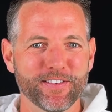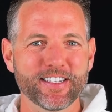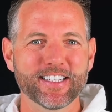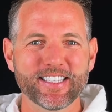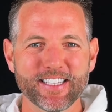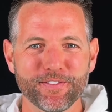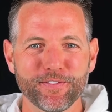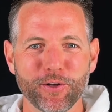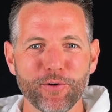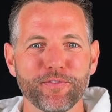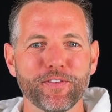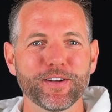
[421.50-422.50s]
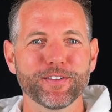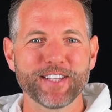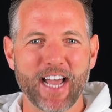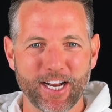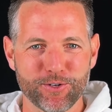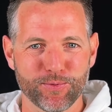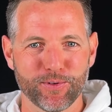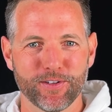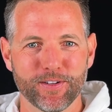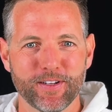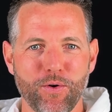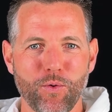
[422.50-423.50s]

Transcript: does this flow feel natural?